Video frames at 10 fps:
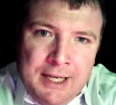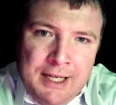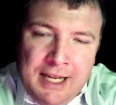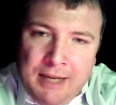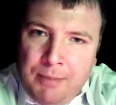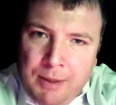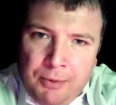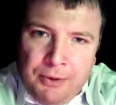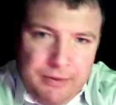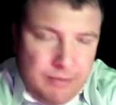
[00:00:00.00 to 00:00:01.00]
Yet
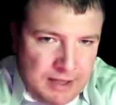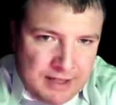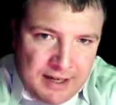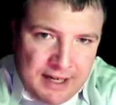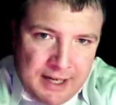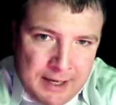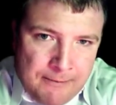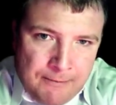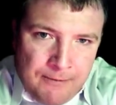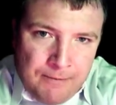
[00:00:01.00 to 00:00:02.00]
people dislike
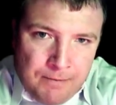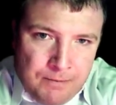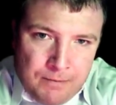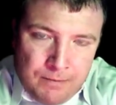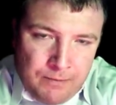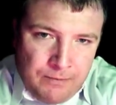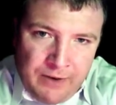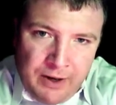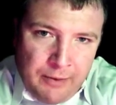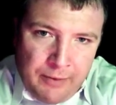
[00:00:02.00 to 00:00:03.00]
him
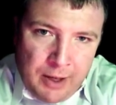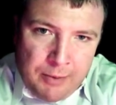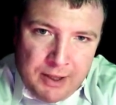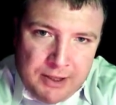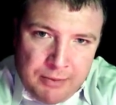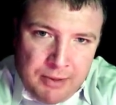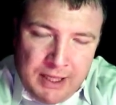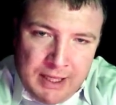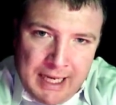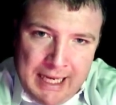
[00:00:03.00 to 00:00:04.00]
very, very much. I
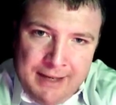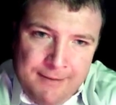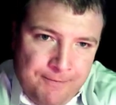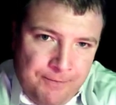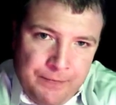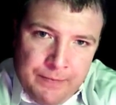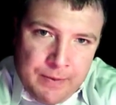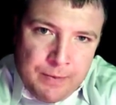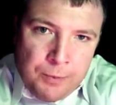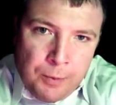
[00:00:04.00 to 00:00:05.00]
mean,
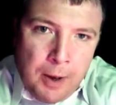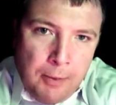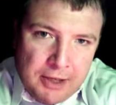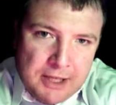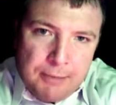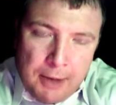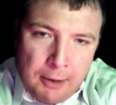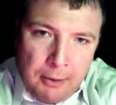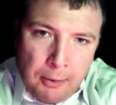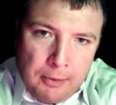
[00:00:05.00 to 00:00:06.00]
Republicans
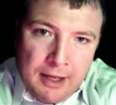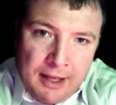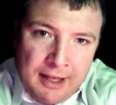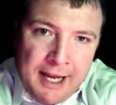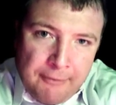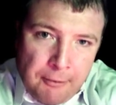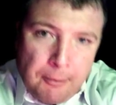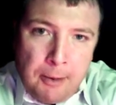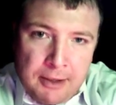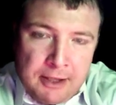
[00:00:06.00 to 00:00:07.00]
probably, a lot of
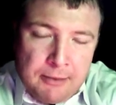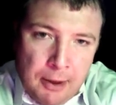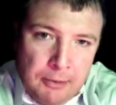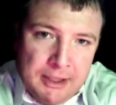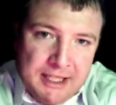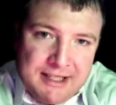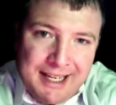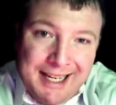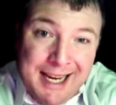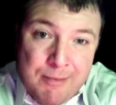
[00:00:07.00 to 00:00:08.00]
Republicans probably
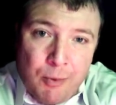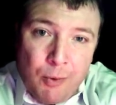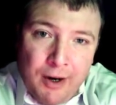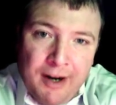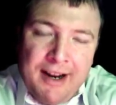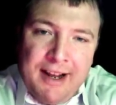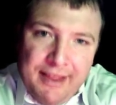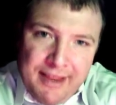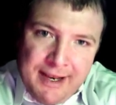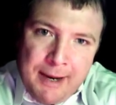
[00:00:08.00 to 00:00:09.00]
dislike him more
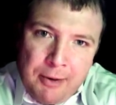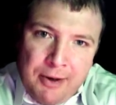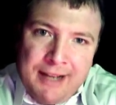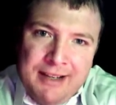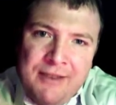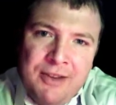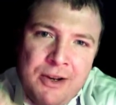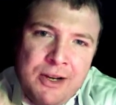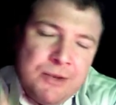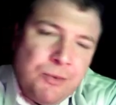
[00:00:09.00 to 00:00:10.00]
than Democrats, even
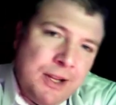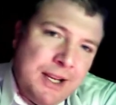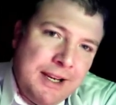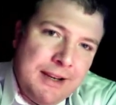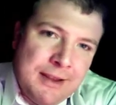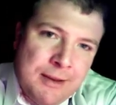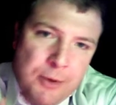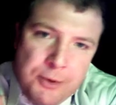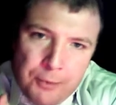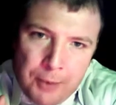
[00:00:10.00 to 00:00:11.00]
though he's really the
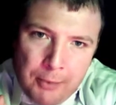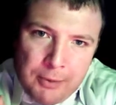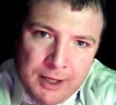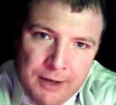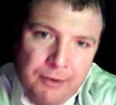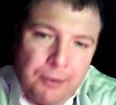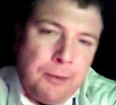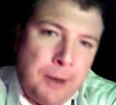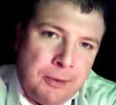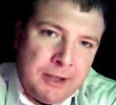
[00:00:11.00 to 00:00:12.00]
most Republican of the
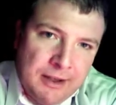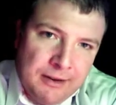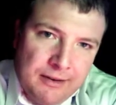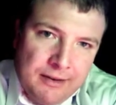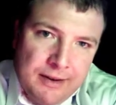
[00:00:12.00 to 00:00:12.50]
Republicans.